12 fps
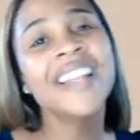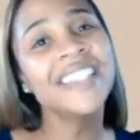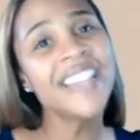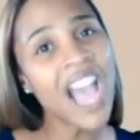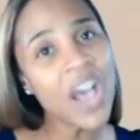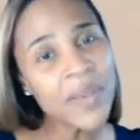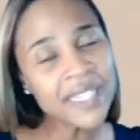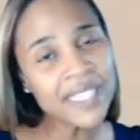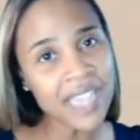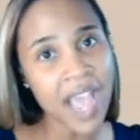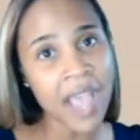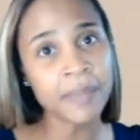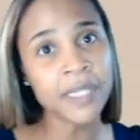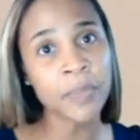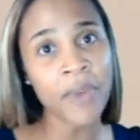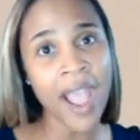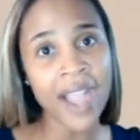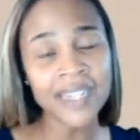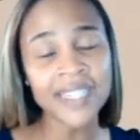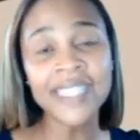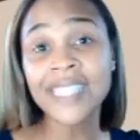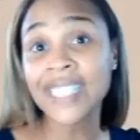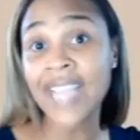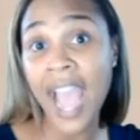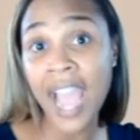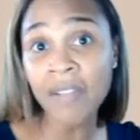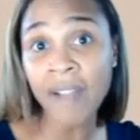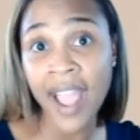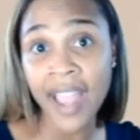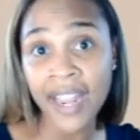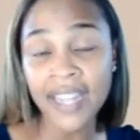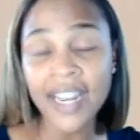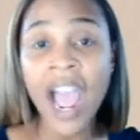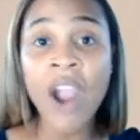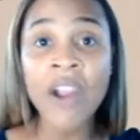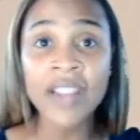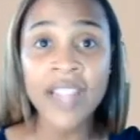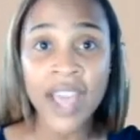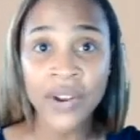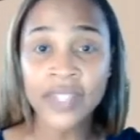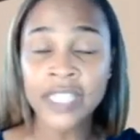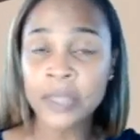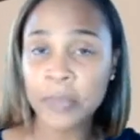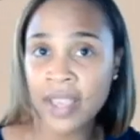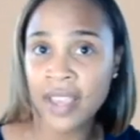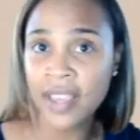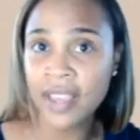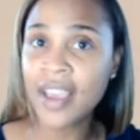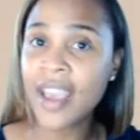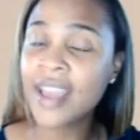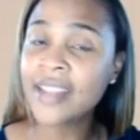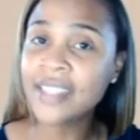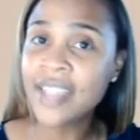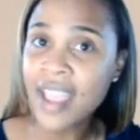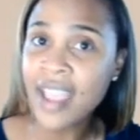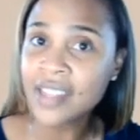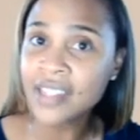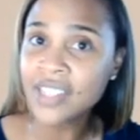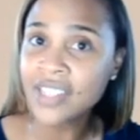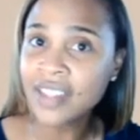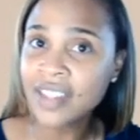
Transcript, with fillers: Now it's time to practice skywriting our letters P and H.